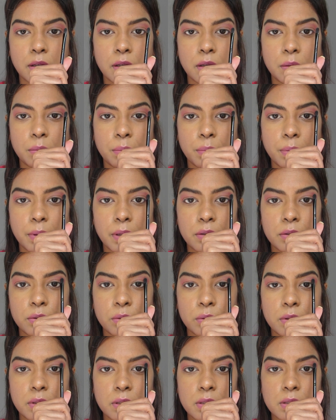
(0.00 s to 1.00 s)
compared
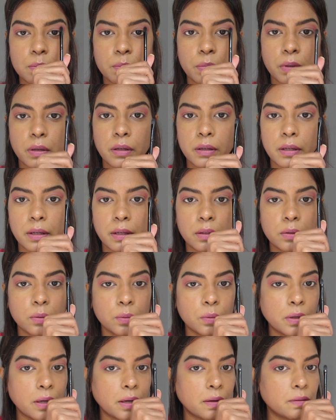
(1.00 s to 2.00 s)
to this part I
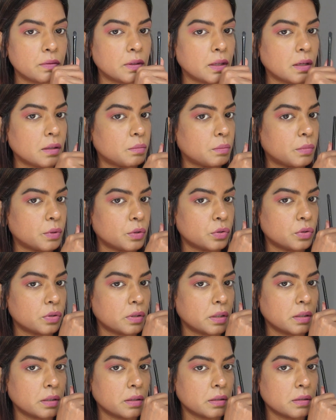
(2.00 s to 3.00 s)
don't have that much, right?